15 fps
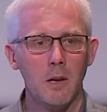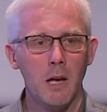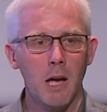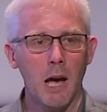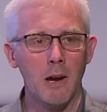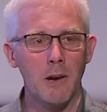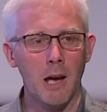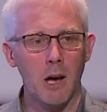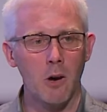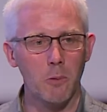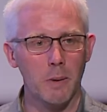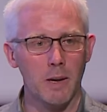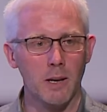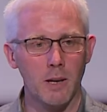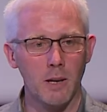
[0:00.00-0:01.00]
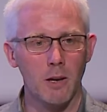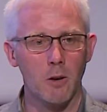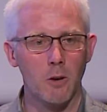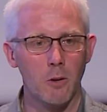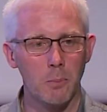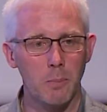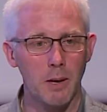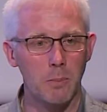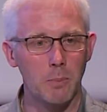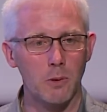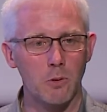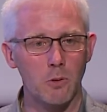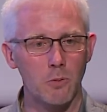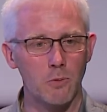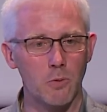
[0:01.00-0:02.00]
And how many people
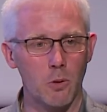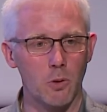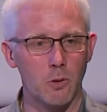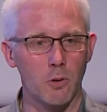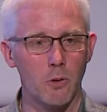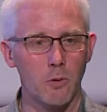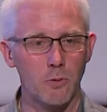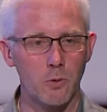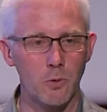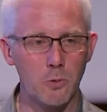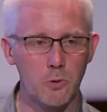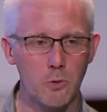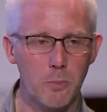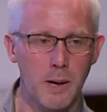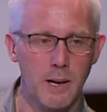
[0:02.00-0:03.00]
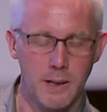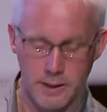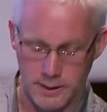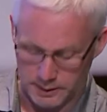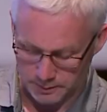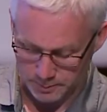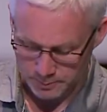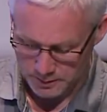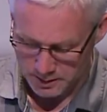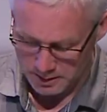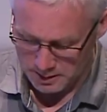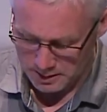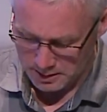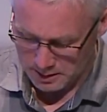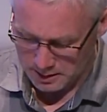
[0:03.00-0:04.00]
convert through to buying?
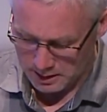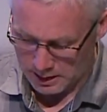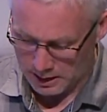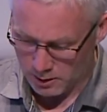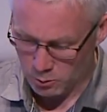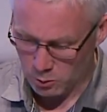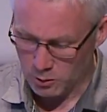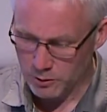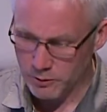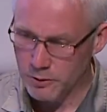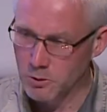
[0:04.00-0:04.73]
And one of the